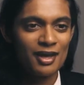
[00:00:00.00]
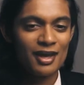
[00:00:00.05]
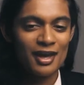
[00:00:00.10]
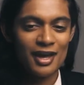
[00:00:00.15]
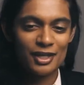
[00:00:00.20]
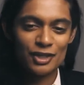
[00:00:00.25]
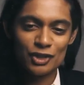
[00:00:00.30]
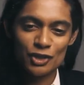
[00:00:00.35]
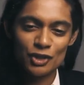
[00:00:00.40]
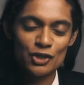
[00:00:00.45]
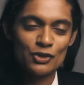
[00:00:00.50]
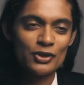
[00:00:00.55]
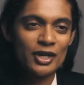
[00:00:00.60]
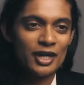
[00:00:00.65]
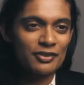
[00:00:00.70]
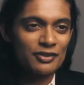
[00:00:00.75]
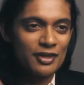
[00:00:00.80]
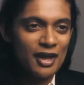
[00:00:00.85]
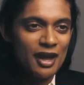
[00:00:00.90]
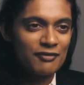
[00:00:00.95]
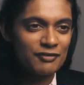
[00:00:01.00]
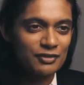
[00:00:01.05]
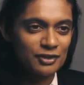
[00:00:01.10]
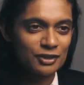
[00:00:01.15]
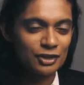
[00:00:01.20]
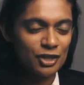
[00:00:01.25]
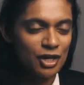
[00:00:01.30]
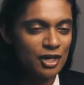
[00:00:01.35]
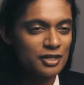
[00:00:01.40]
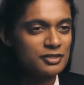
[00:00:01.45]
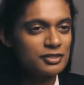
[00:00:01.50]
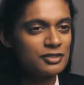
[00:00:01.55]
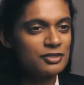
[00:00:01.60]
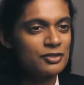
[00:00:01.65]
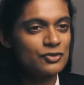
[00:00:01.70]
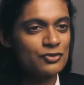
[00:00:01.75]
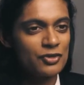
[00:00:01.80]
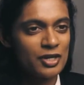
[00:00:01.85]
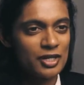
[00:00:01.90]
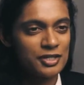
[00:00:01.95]
and you look at the African
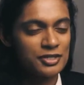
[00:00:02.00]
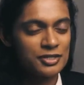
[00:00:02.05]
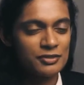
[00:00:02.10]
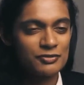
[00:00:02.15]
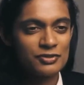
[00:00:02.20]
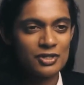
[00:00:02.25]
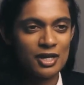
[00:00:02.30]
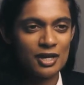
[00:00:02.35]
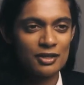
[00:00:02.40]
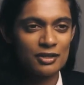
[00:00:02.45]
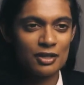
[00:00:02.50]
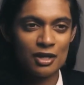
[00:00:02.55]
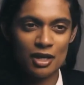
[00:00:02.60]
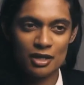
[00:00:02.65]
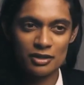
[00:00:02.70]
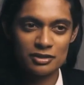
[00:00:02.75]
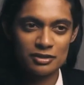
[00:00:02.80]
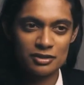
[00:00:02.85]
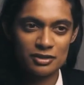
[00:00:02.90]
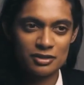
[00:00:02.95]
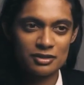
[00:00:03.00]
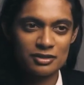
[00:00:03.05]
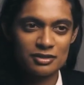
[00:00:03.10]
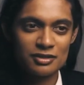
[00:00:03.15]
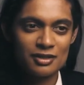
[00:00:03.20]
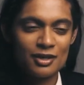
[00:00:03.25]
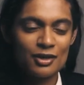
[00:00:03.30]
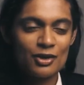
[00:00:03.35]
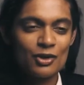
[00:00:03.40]
continent relative to other continents,